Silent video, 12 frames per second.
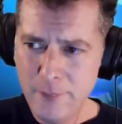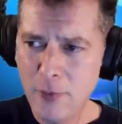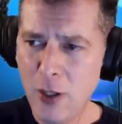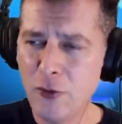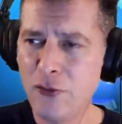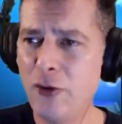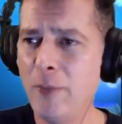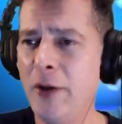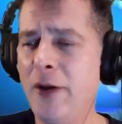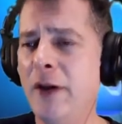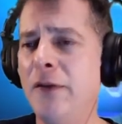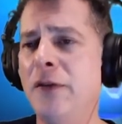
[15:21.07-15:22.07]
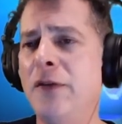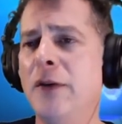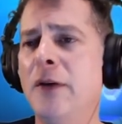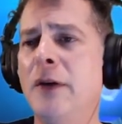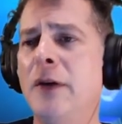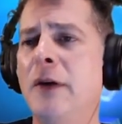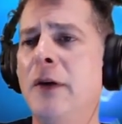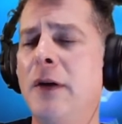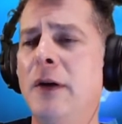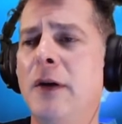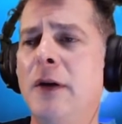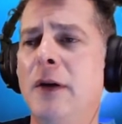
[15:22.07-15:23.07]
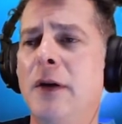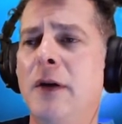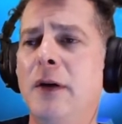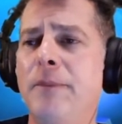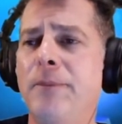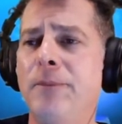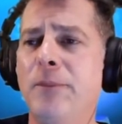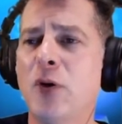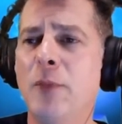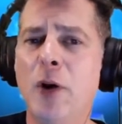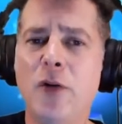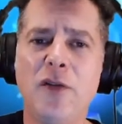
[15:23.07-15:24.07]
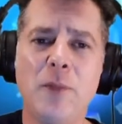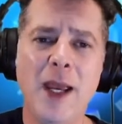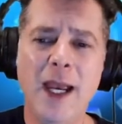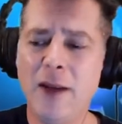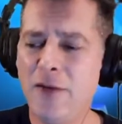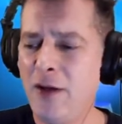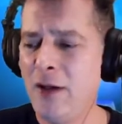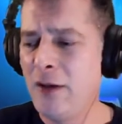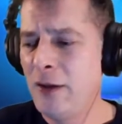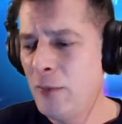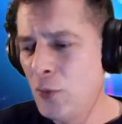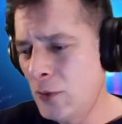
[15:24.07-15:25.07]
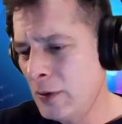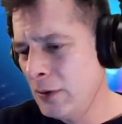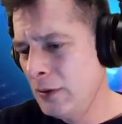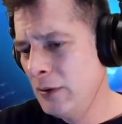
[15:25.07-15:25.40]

All Sherman does is promote his magazine anymore.